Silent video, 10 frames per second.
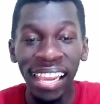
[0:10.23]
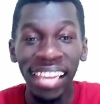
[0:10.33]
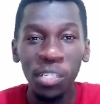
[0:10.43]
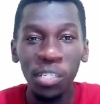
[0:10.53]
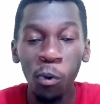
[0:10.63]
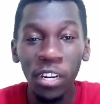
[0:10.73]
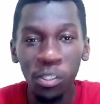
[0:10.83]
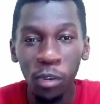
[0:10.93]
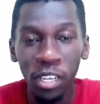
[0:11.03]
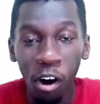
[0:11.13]
Hey guys, what
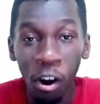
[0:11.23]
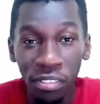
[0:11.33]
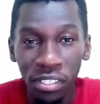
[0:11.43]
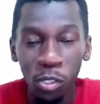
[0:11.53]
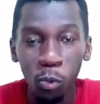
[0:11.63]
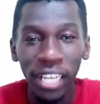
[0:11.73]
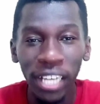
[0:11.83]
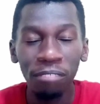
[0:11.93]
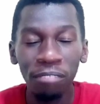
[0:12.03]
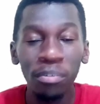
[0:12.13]
is going on? This is
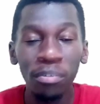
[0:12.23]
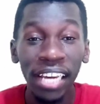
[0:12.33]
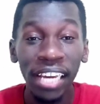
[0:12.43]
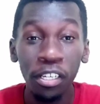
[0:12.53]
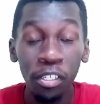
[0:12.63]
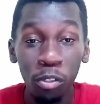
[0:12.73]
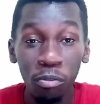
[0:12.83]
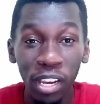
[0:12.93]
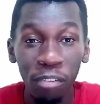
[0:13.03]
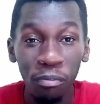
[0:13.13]
Wycliffe from
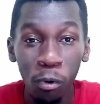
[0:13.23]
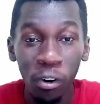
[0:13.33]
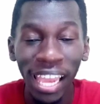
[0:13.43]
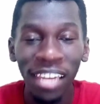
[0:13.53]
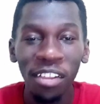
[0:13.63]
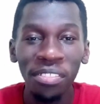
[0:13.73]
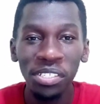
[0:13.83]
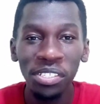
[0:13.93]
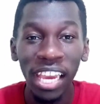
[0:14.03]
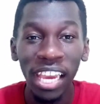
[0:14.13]
TechHood254 and on
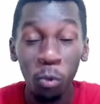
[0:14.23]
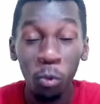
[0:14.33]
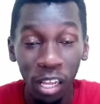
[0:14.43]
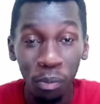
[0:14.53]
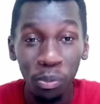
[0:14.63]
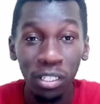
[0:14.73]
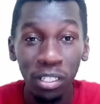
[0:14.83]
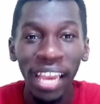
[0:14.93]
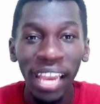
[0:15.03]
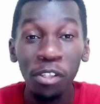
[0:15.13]
this channel, we help you
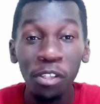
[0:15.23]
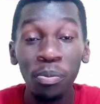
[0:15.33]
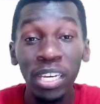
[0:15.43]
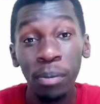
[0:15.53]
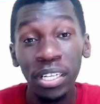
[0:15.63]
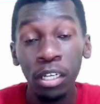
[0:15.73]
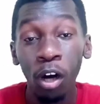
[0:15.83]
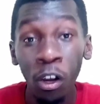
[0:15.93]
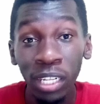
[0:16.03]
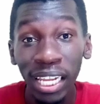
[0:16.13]
learn how to make money
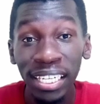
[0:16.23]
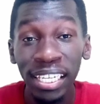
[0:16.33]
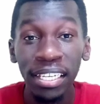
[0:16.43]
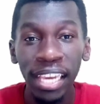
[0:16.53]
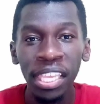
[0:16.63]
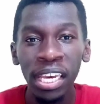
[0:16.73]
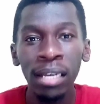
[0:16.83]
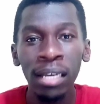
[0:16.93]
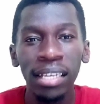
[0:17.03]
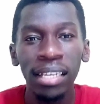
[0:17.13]
online in
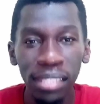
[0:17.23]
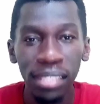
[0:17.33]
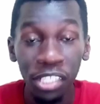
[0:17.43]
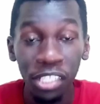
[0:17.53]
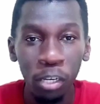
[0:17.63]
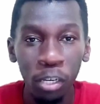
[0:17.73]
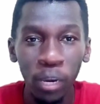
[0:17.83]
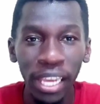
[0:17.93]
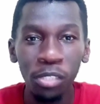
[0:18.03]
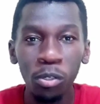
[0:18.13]
Kenya the legit
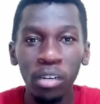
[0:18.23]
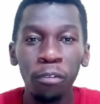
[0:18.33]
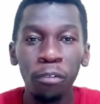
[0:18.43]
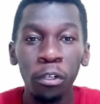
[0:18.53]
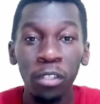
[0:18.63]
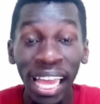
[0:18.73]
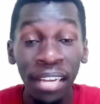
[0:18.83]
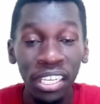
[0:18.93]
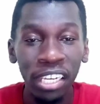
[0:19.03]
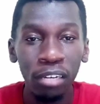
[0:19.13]
way. So if you're
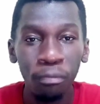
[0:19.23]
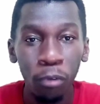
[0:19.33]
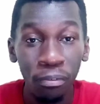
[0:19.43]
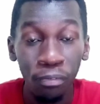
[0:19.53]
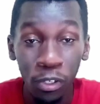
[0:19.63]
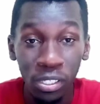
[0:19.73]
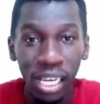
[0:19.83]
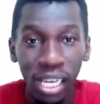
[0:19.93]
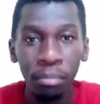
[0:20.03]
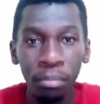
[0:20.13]
landing here for the
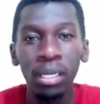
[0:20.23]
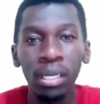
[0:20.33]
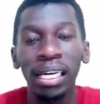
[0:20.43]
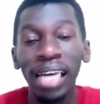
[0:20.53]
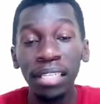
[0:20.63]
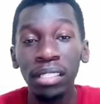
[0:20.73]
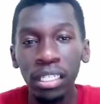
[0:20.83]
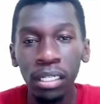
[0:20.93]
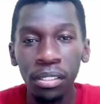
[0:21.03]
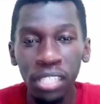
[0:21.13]
first time,
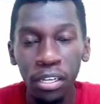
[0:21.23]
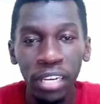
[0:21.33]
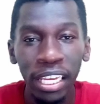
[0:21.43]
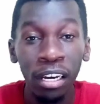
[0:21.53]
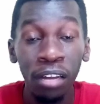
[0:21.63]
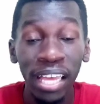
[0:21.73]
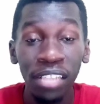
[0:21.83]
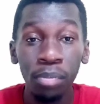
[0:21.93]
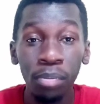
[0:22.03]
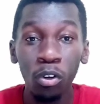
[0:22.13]
kindly consider hitting on
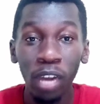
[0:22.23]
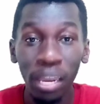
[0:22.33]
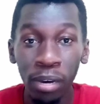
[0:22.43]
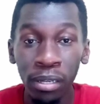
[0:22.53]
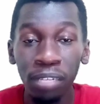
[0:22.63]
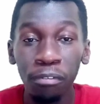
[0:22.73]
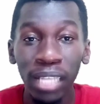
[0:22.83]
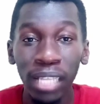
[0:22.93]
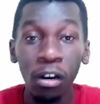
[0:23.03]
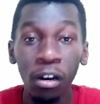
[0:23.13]
that subscribe button if
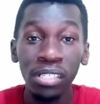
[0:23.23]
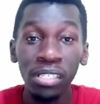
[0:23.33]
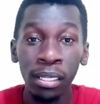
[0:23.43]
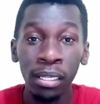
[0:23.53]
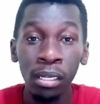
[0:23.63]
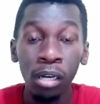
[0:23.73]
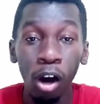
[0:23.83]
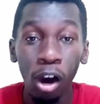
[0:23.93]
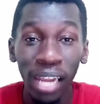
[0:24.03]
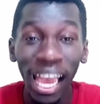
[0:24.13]
you like content
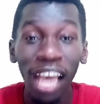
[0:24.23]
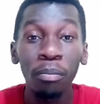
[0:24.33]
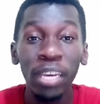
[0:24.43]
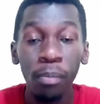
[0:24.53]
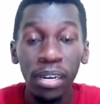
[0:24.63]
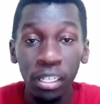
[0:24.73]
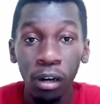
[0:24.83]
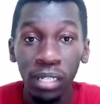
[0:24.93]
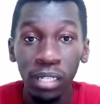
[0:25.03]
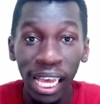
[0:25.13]
on how to make money
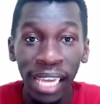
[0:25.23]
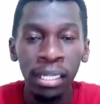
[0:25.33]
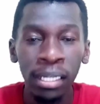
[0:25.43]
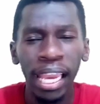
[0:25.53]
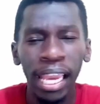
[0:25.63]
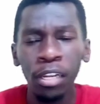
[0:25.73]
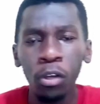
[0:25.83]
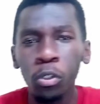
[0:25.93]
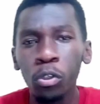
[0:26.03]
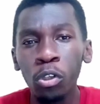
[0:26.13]
online. And
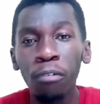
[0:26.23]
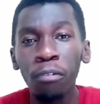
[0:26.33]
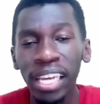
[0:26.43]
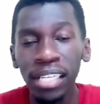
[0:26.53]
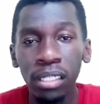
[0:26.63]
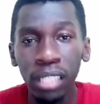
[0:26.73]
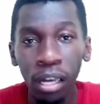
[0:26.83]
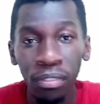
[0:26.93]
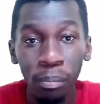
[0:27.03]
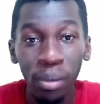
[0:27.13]
also don't forget to
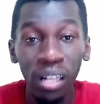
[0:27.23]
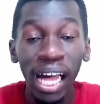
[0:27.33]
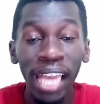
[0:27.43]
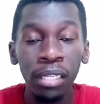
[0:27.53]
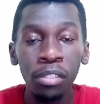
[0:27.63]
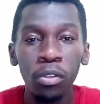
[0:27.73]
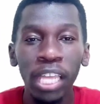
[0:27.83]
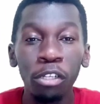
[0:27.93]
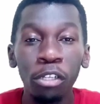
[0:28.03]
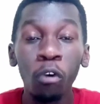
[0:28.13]
click on the bell icon so
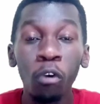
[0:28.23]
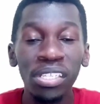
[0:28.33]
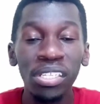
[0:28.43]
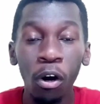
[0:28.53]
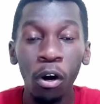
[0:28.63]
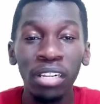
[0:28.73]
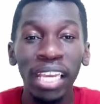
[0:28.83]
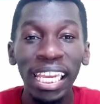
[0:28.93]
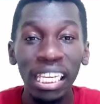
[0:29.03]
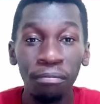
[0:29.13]
that you don't miss out on
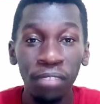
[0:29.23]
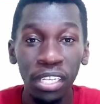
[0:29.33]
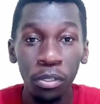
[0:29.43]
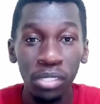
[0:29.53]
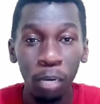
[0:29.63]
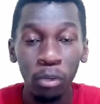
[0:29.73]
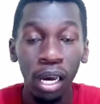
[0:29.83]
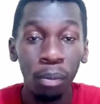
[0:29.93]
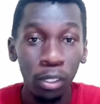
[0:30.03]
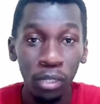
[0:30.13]
any videos that we
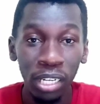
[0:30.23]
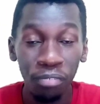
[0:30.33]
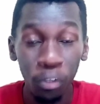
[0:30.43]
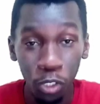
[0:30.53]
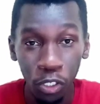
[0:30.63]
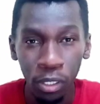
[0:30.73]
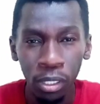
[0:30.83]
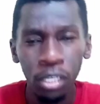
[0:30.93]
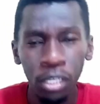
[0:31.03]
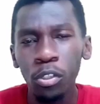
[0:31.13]
upload in future.
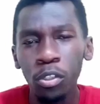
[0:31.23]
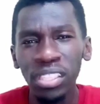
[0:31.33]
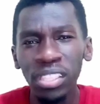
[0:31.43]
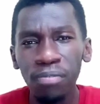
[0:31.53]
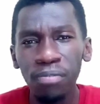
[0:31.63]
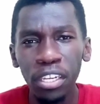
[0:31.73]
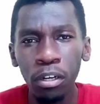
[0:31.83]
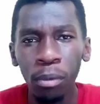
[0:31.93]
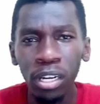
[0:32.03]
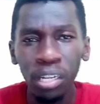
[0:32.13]
So in this
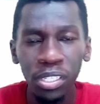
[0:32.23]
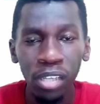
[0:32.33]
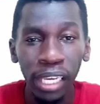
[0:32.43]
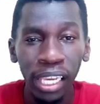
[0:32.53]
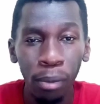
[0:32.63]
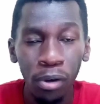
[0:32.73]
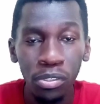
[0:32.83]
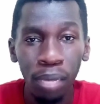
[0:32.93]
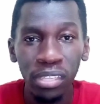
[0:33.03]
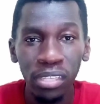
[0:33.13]
video, I'm gonna be talking about
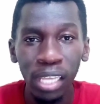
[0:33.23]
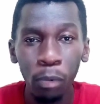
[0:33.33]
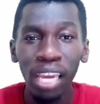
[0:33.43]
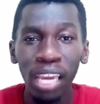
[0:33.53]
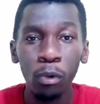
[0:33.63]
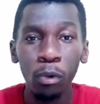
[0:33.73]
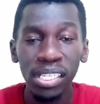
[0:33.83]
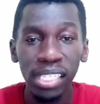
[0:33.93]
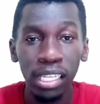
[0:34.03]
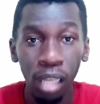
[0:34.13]
something that we get
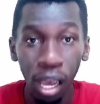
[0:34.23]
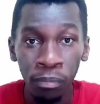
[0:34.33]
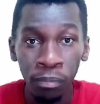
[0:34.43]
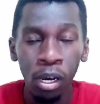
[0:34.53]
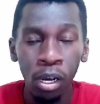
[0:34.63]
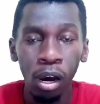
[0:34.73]
requested a lot.